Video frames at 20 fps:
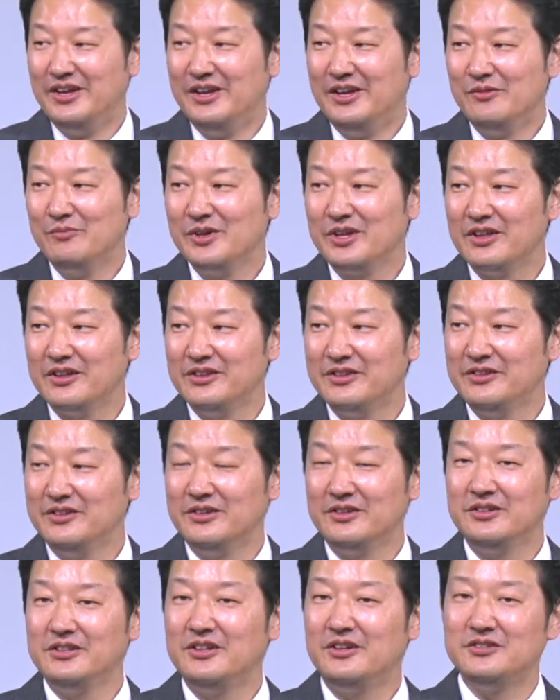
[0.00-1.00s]
Because, you
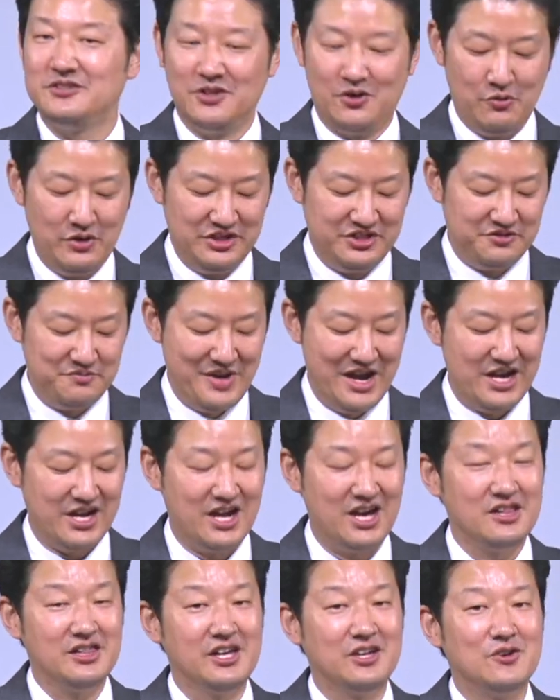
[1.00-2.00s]
know, there's always smart
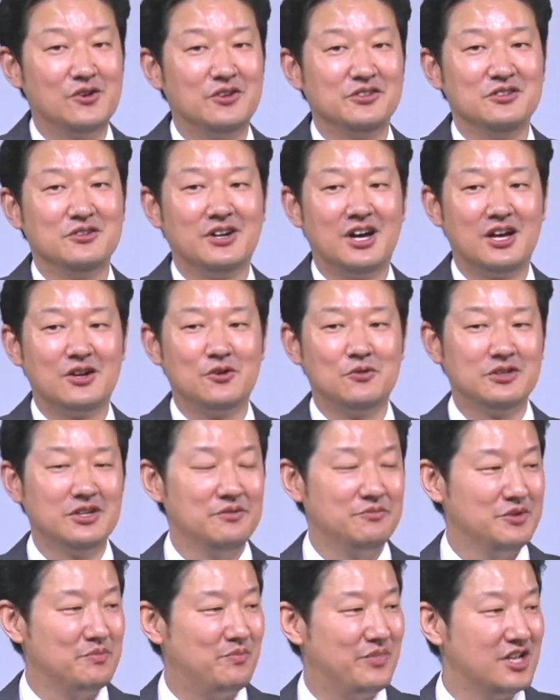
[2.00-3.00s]
aleck goes, you know, I don't want to
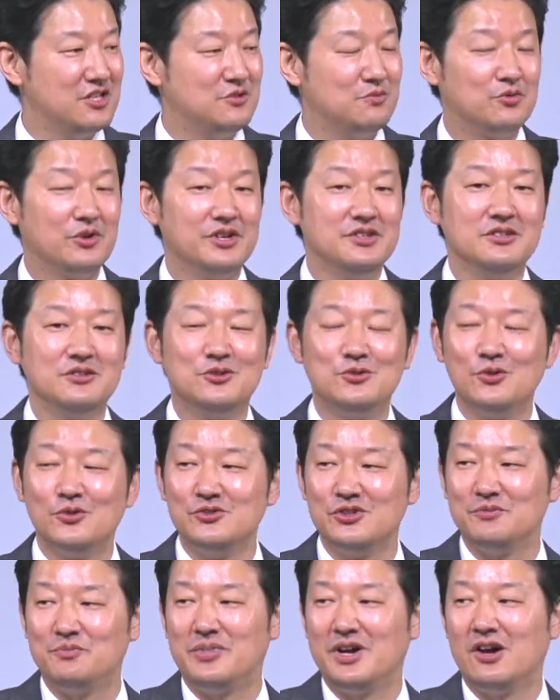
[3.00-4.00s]
be bench pressing
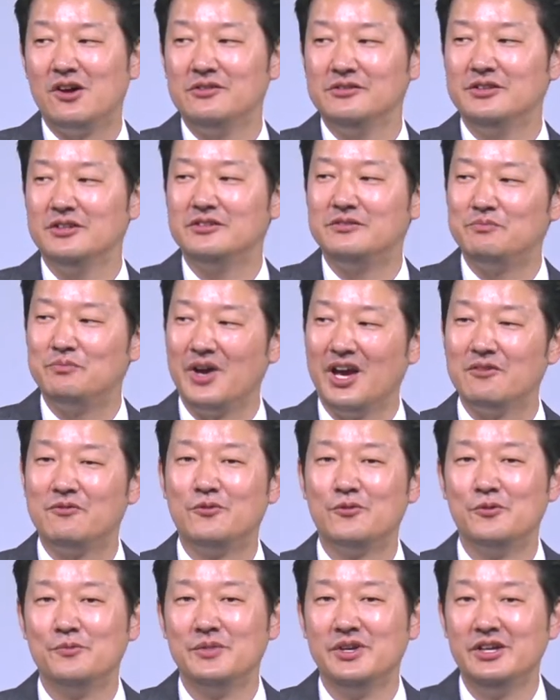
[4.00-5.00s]
200 pounds. It's bad
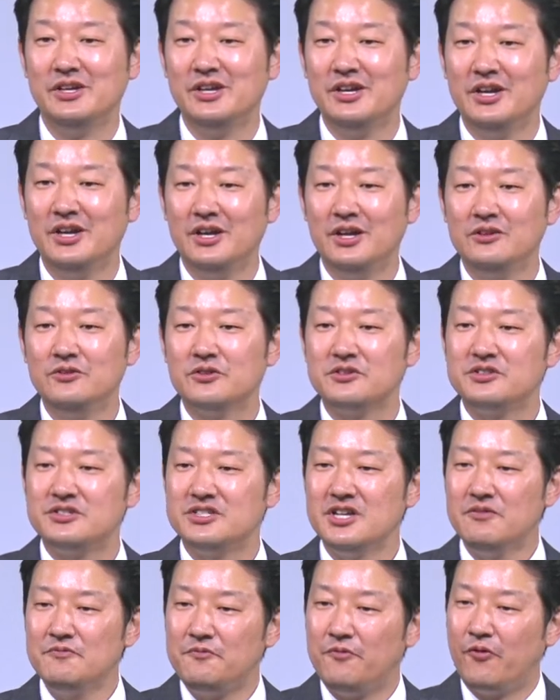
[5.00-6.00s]
for me. No,
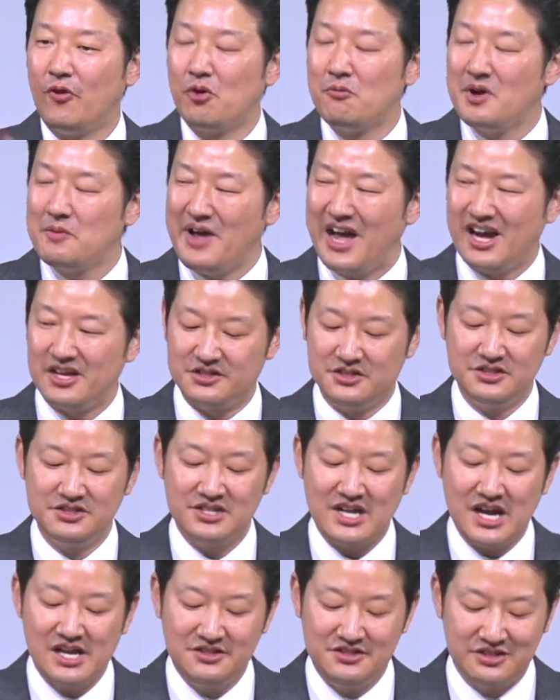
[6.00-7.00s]
some form of
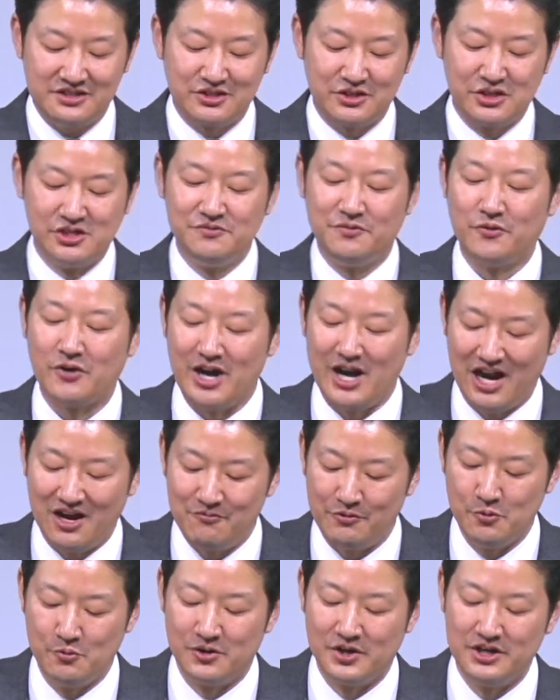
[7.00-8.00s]
exercise is good for
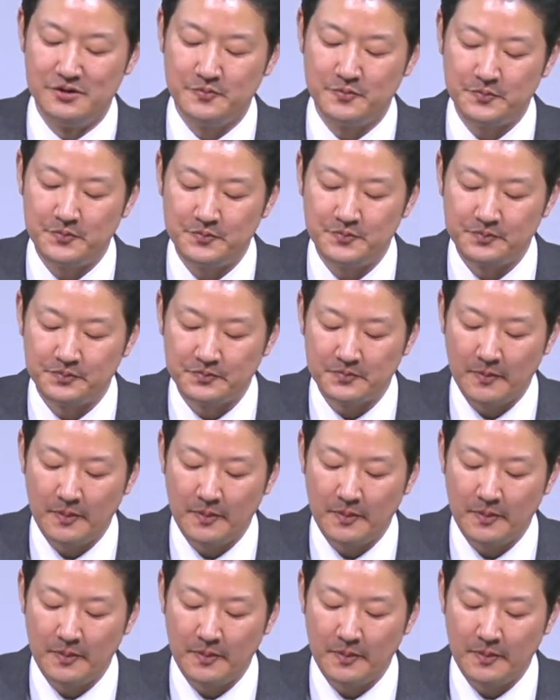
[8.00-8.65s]
everyone. Yes.